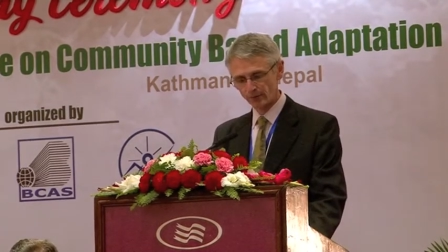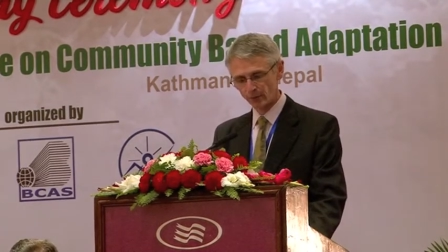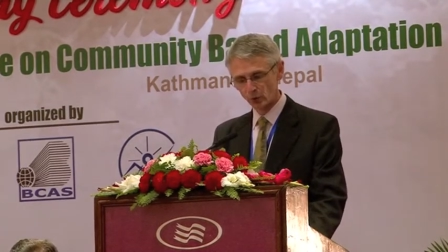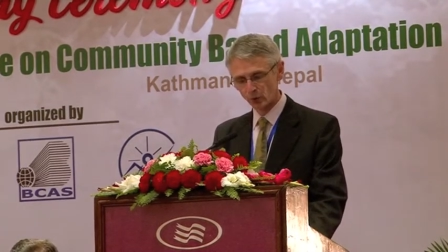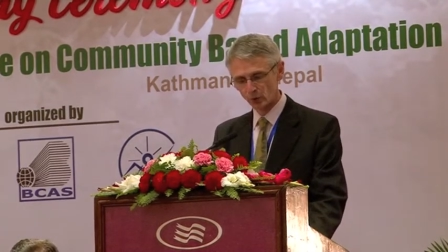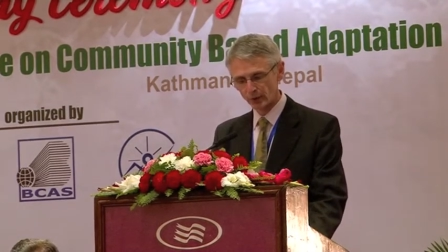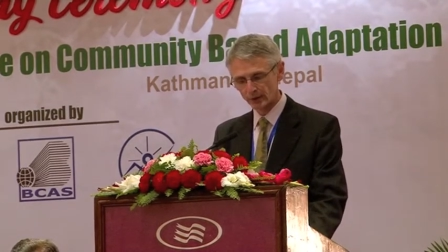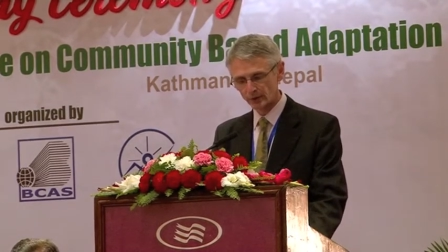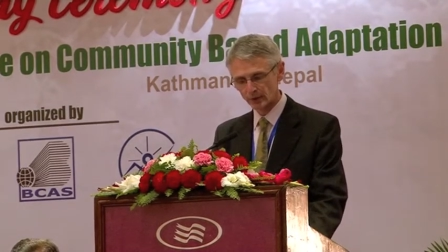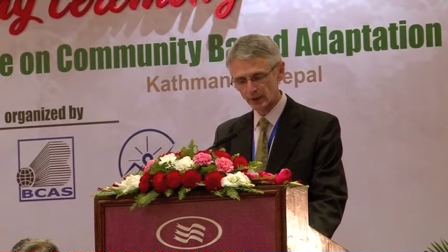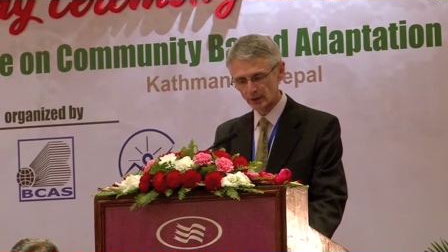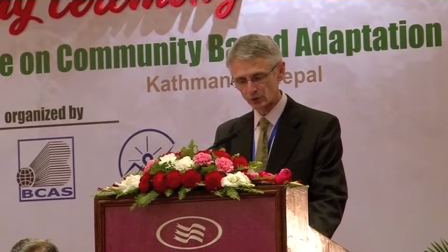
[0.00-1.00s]
for
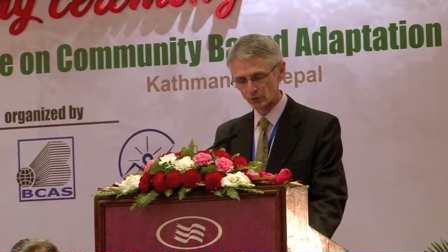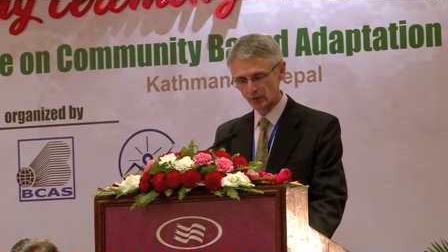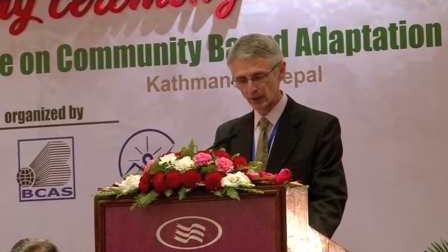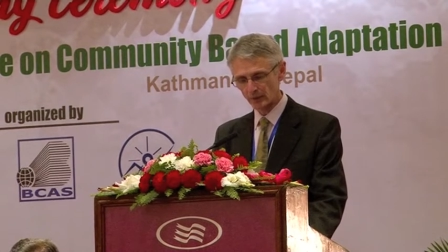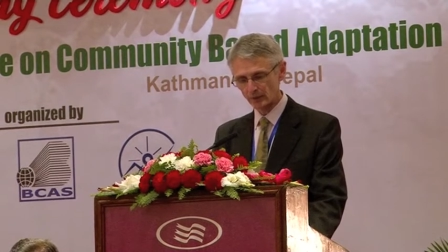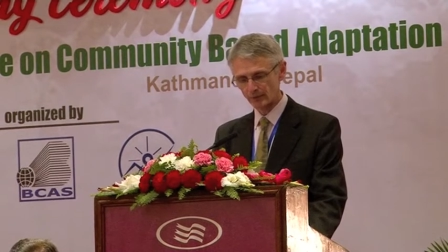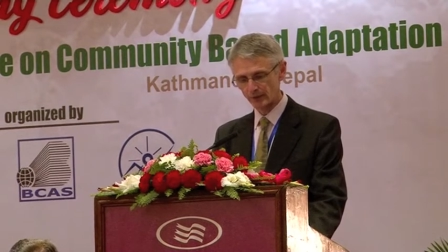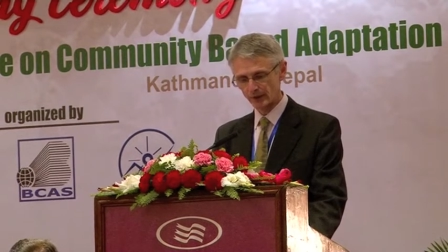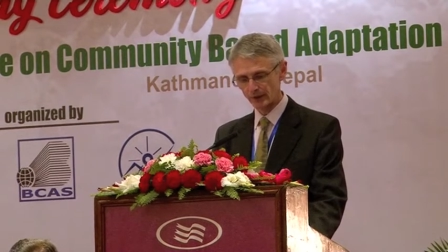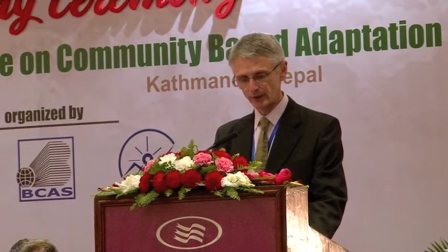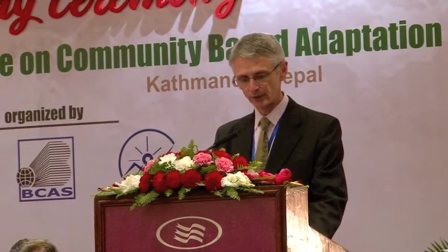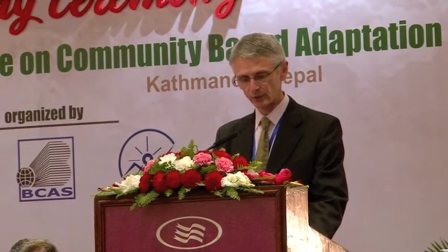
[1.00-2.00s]
international climate
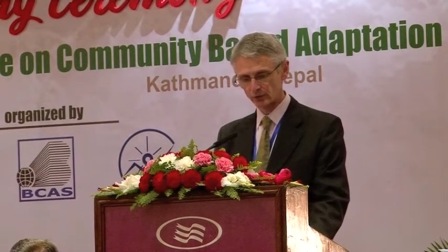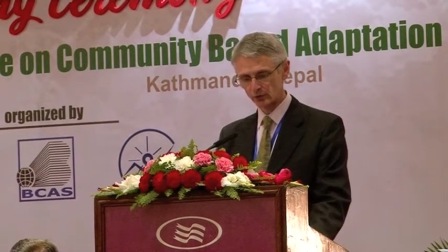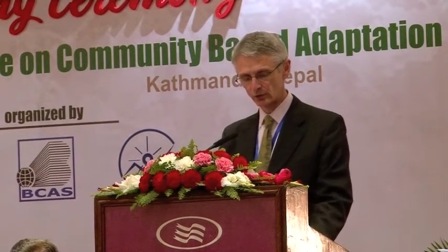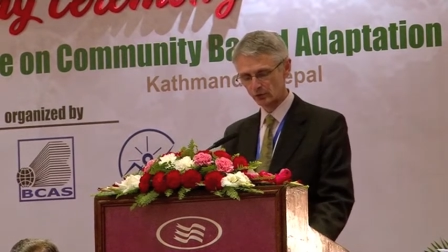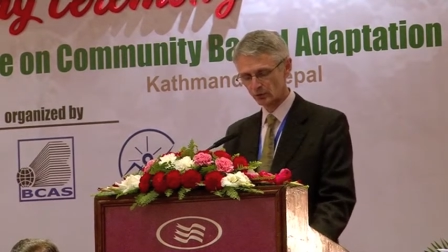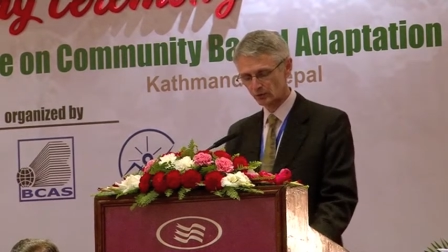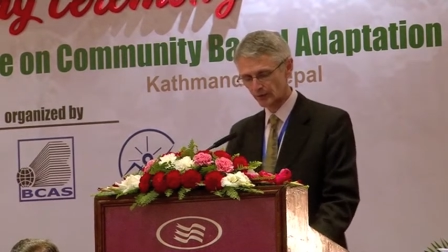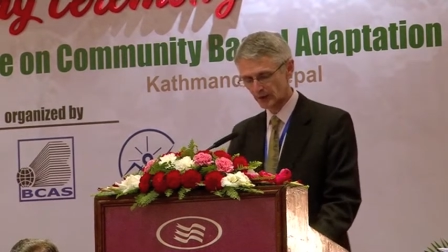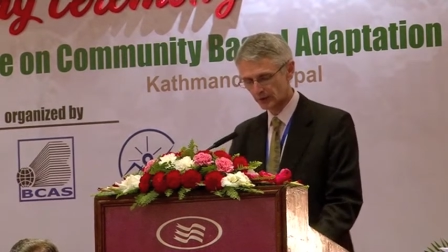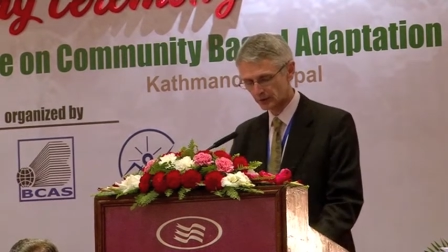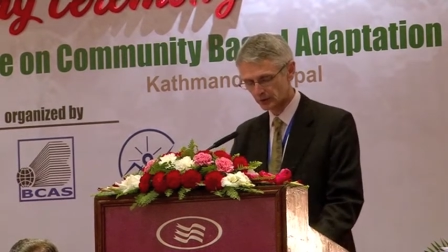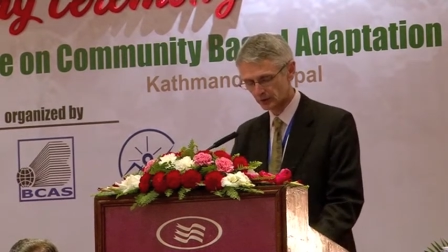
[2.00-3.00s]
finance to the
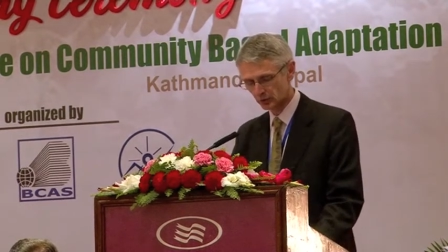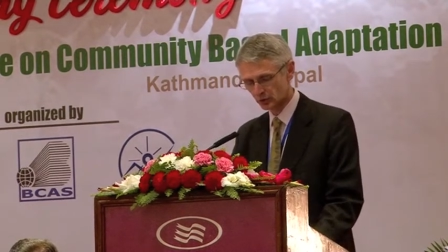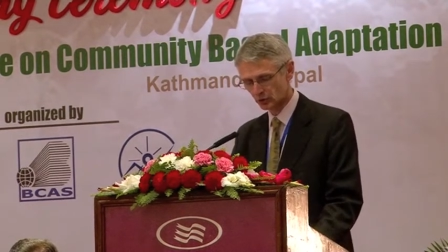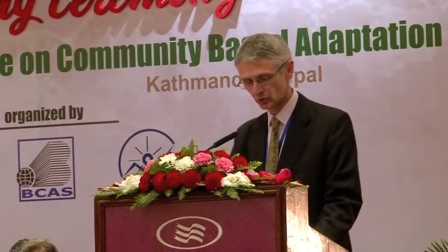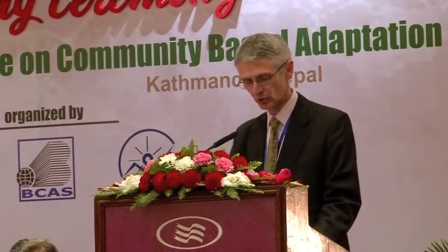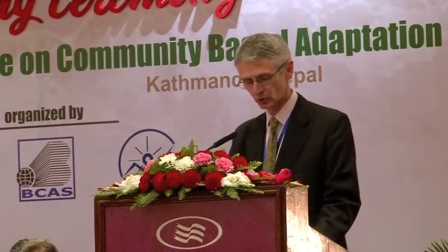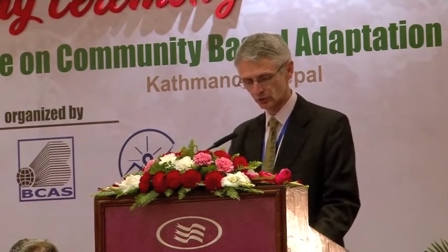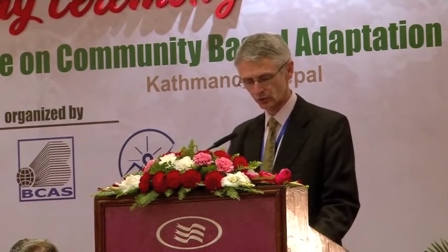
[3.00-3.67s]
various institutions.